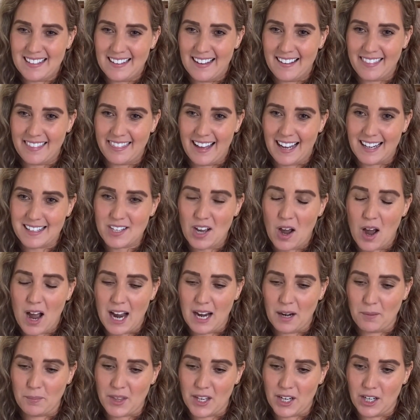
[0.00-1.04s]
at that
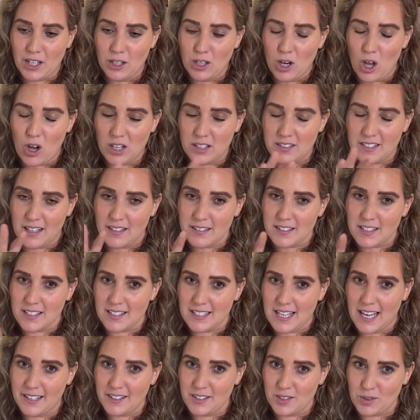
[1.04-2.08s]
time that a lot of dancers
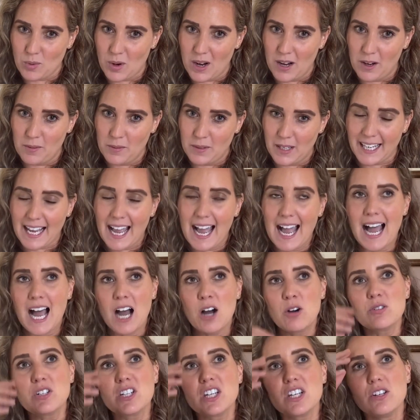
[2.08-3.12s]
had as well. Like,
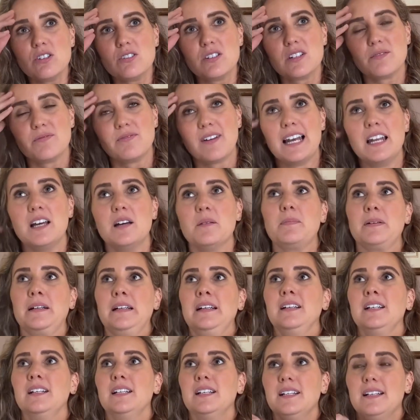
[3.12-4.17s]
how do you develop
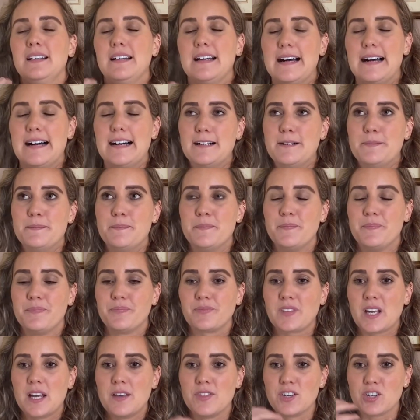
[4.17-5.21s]

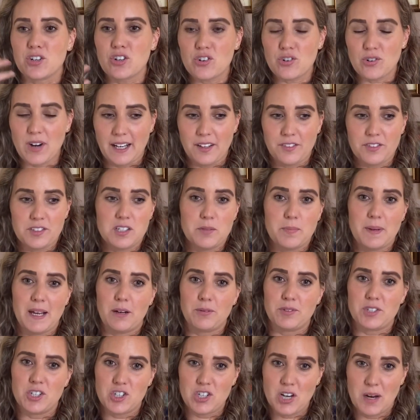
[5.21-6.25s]
the strength to be able
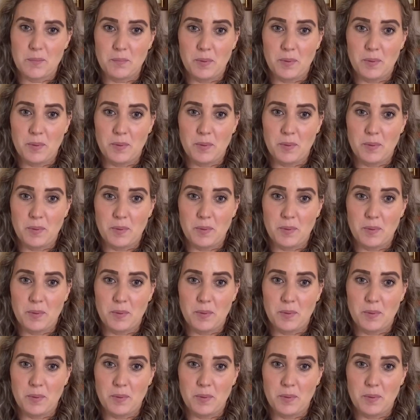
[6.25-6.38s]
to jump